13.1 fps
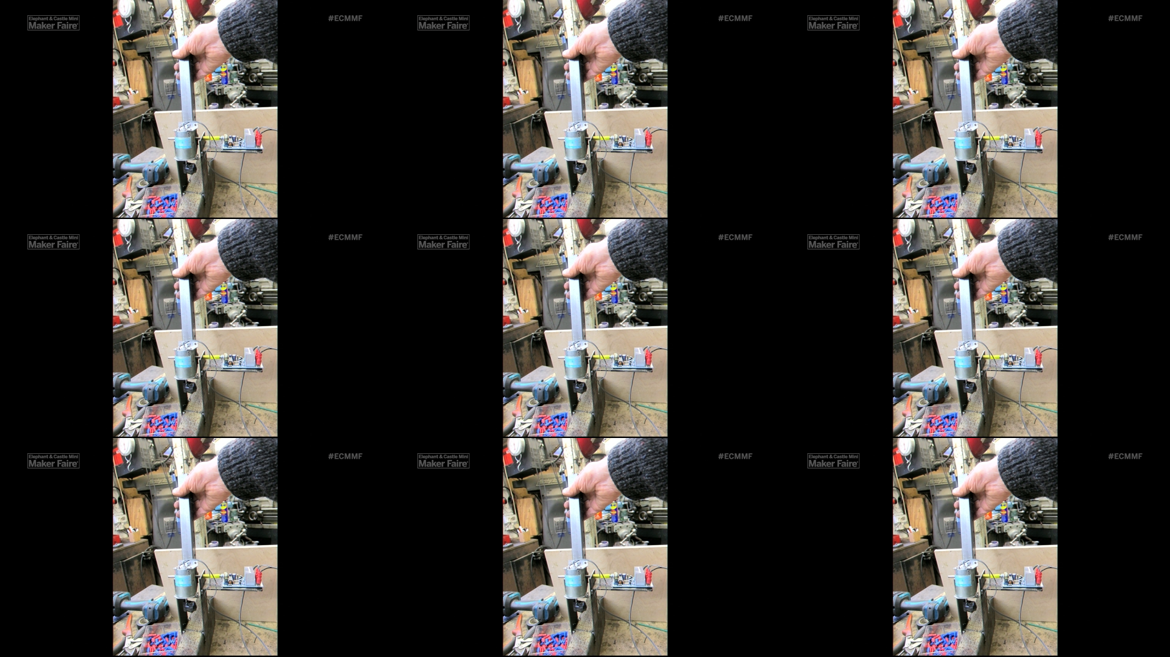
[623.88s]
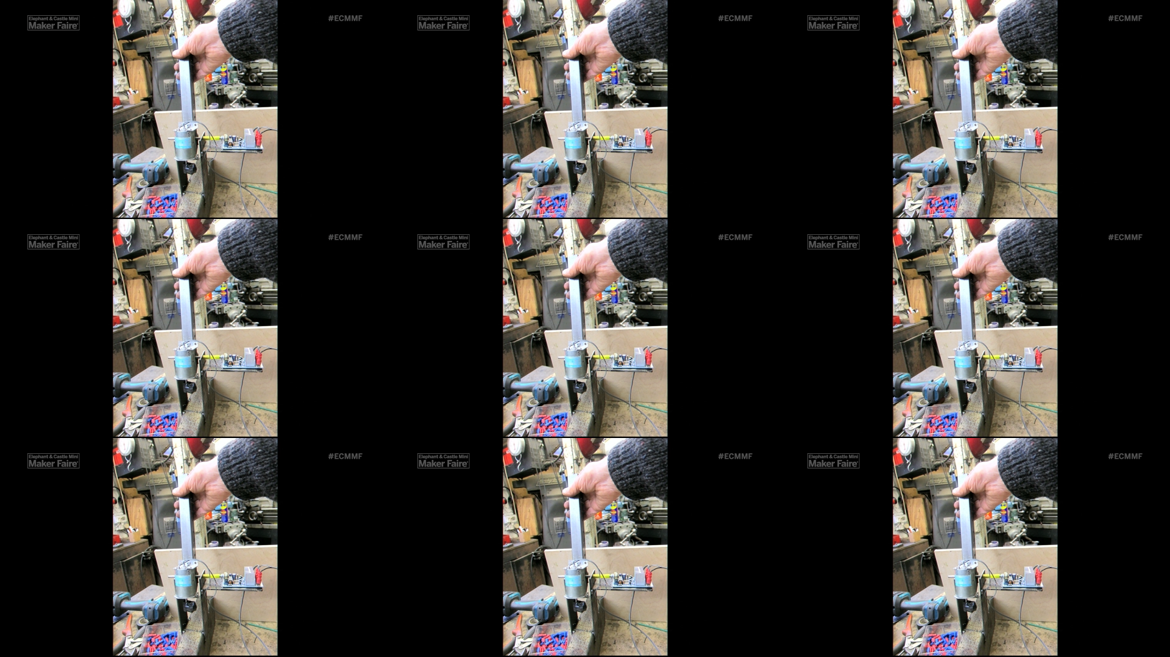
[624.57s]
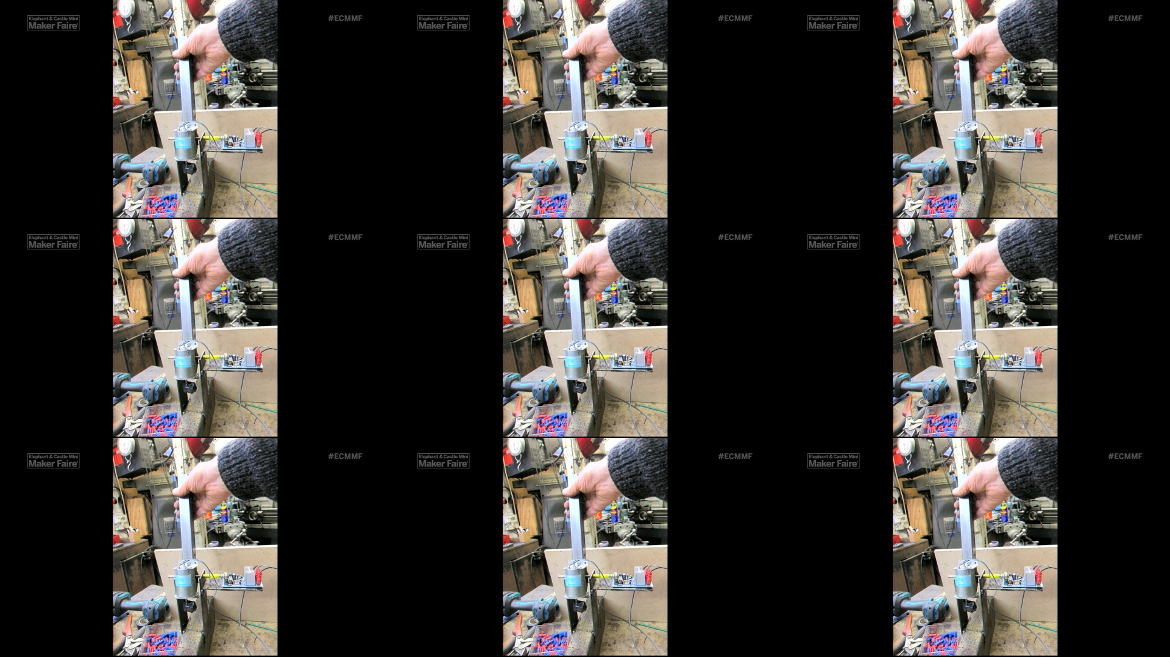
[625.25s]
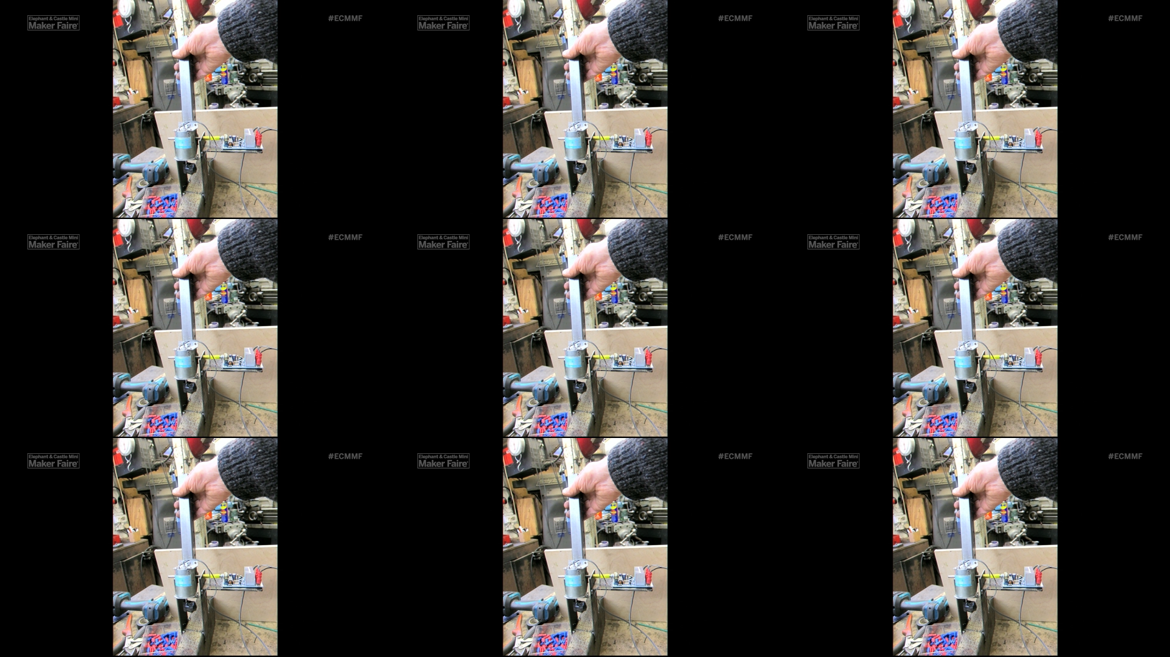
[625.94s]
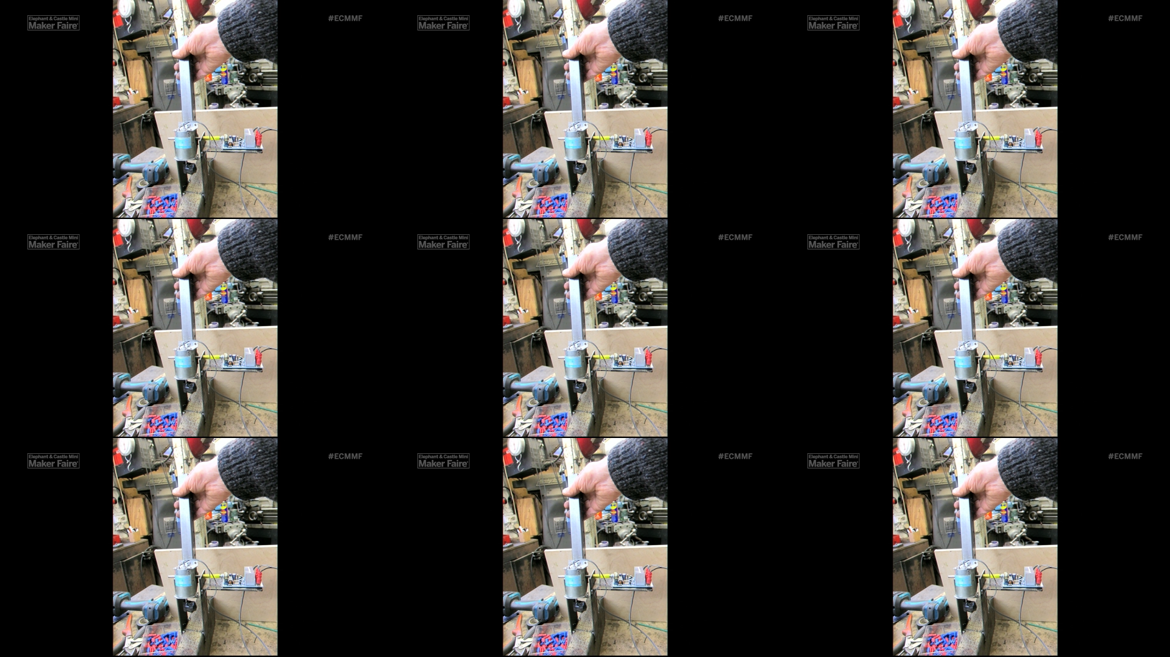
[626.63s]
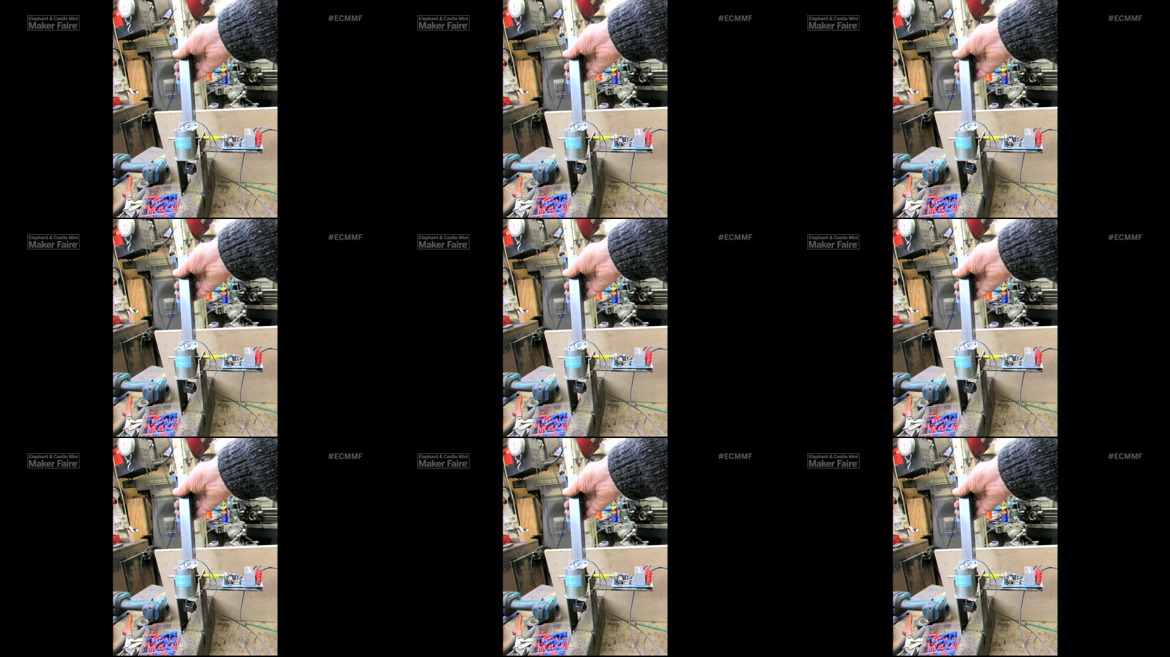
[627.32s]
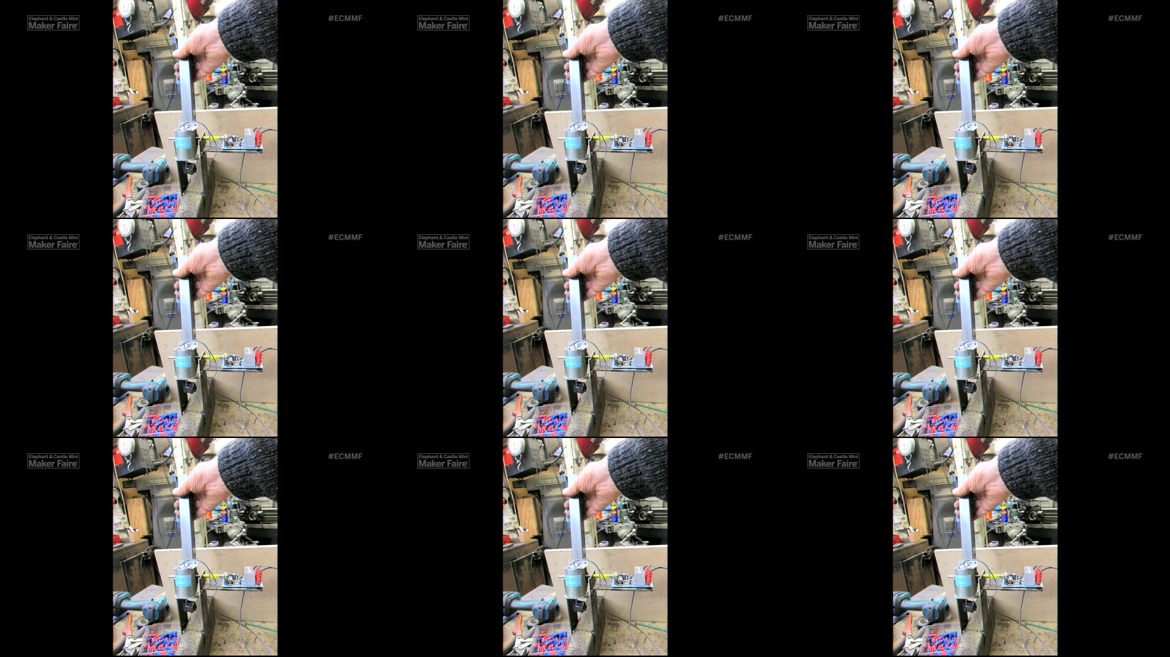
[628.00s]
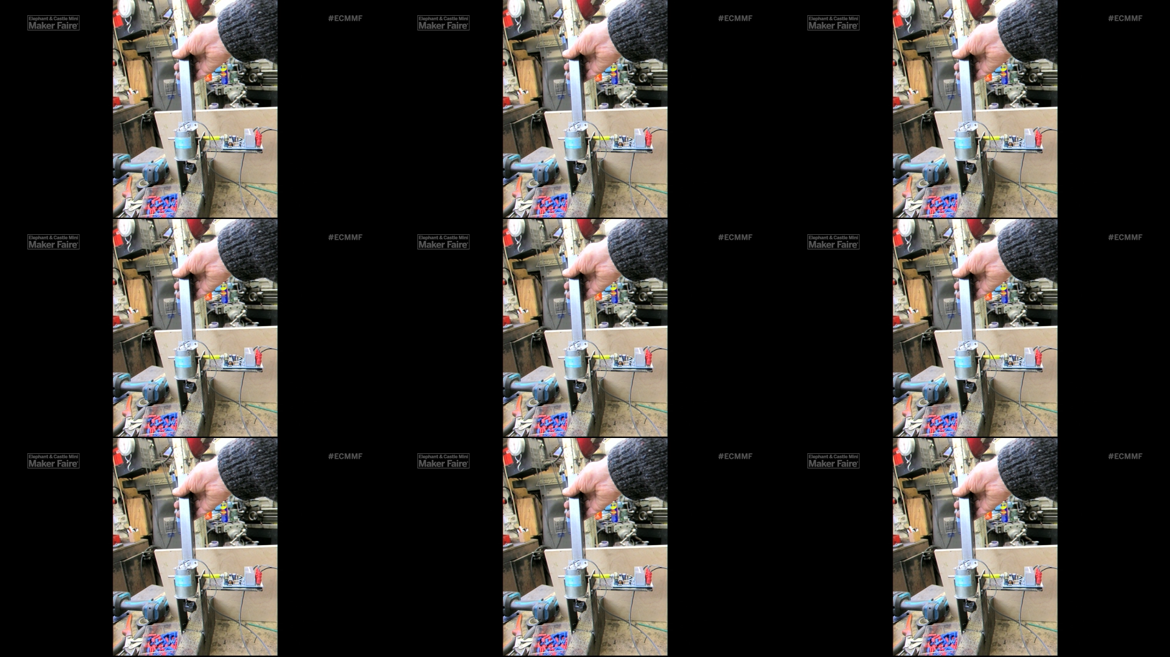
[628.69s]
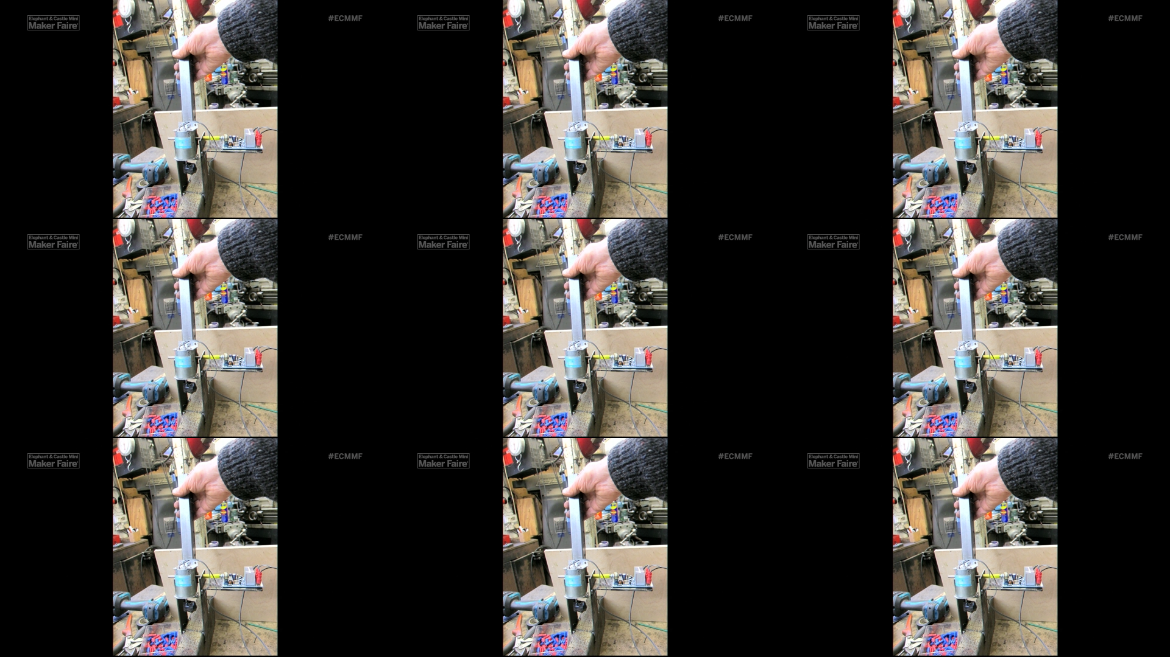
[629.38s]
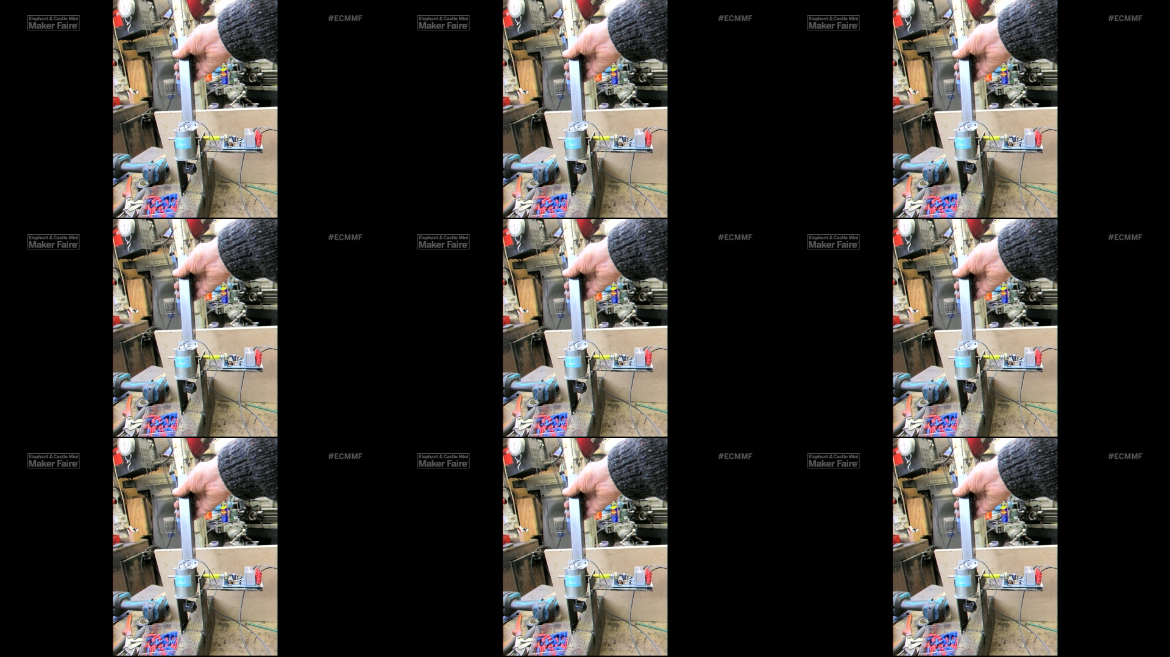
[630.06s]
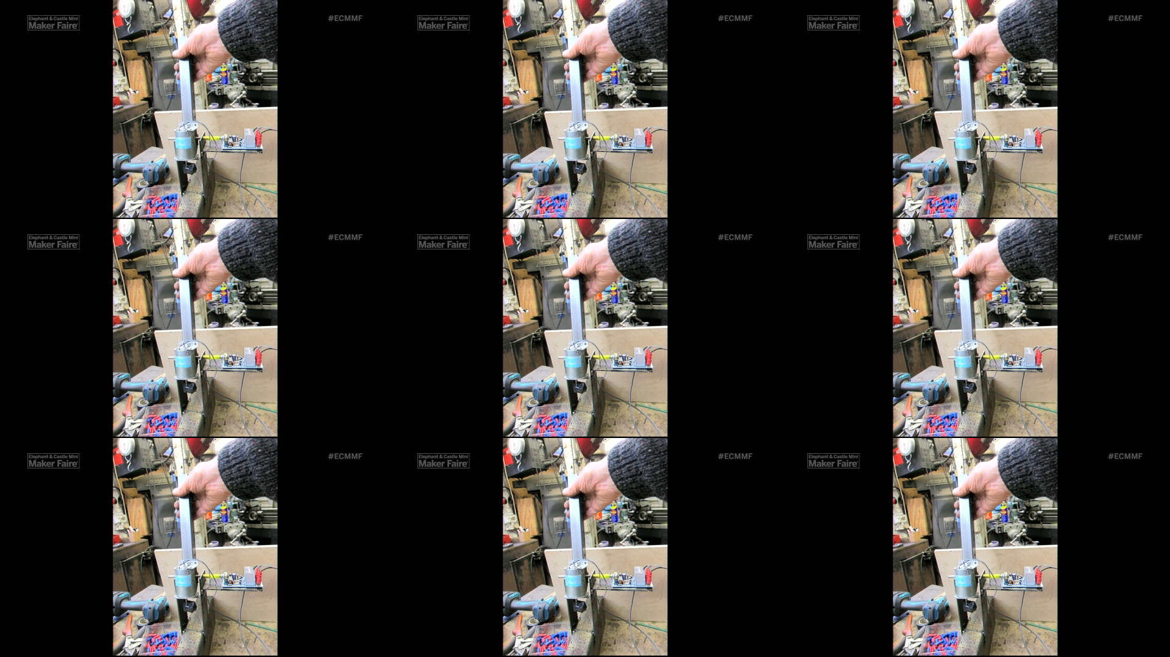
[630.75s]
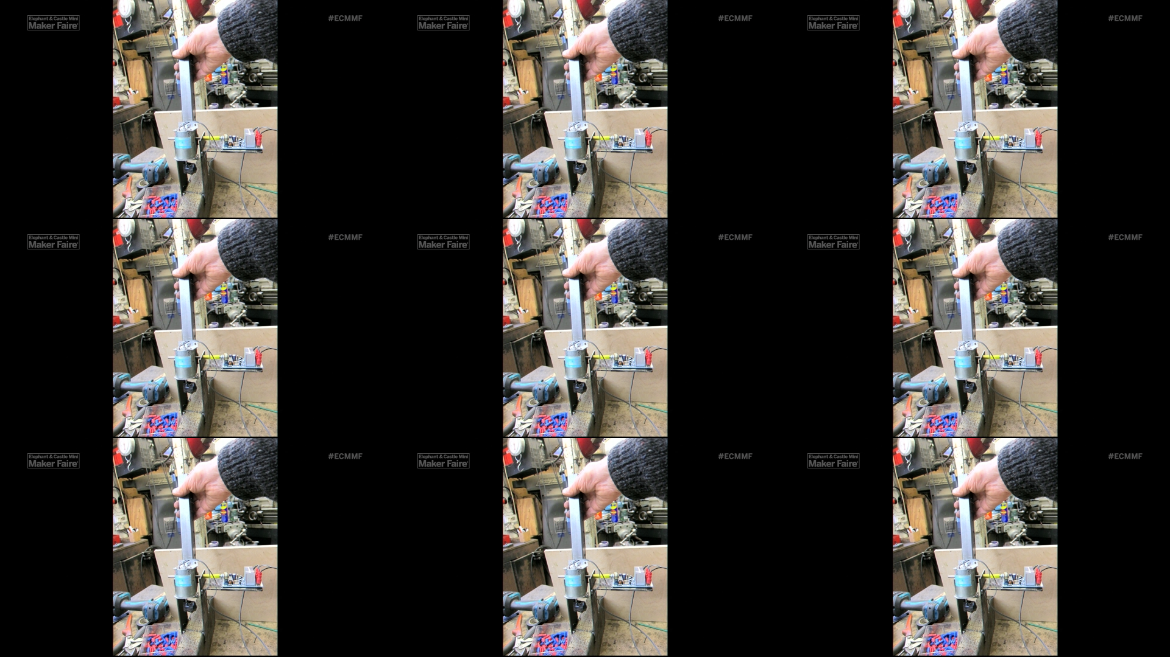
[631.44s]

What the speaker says: (no speaker visible)